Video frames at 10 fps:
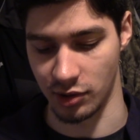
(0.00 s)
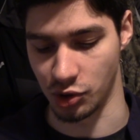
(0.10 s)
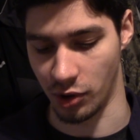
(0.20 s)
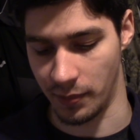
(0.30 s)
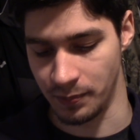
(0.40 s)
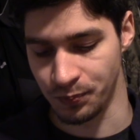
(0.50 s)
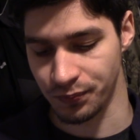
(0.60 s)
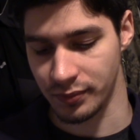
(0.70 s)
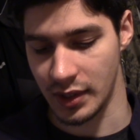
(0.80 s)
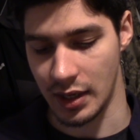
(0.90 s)
enjoy,
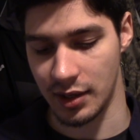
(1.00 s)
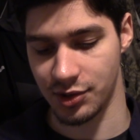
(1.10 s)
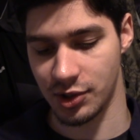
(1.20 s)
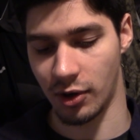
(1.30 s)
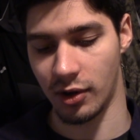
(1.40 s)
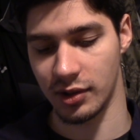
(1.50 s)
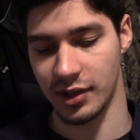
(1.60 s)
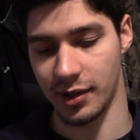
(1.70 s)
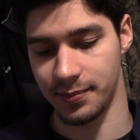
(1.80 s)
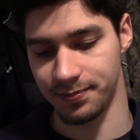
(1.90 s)
and it's called
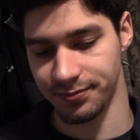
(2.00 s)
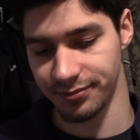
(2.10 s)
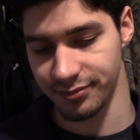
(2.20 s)
Donna